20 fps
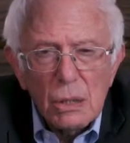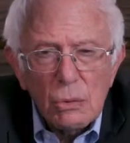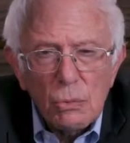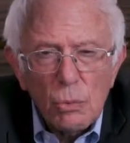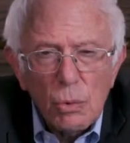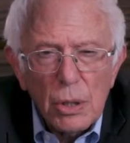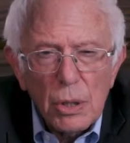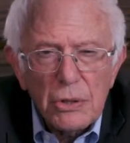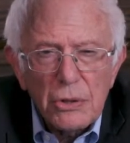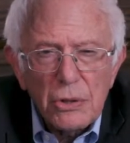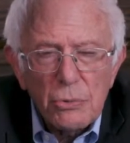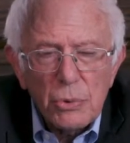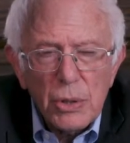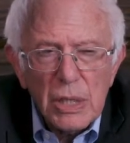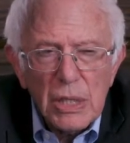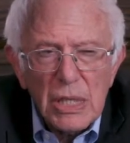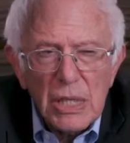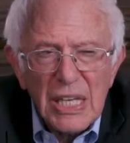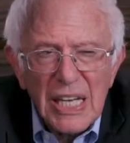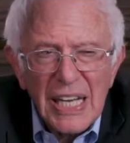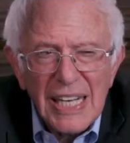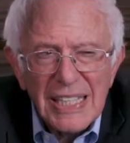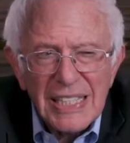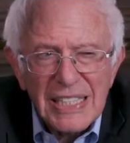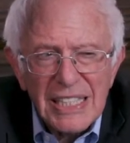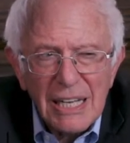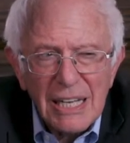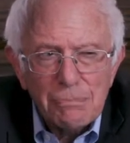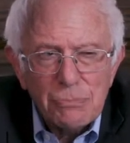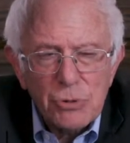one of the really
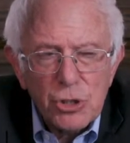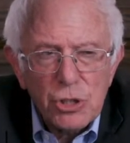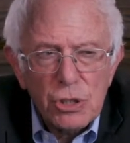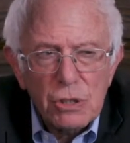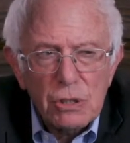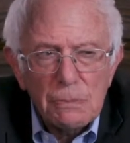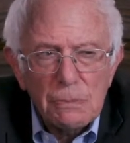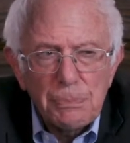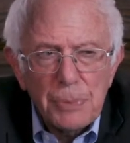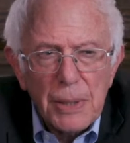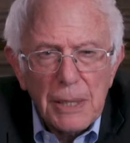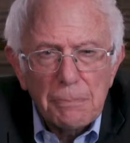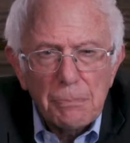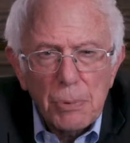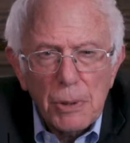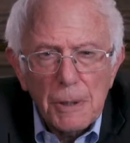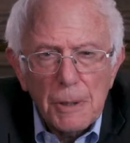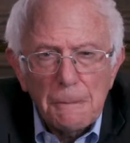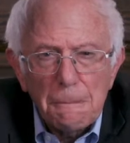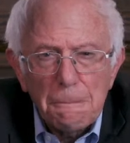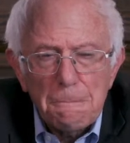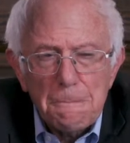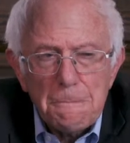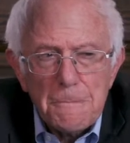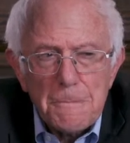exceptional people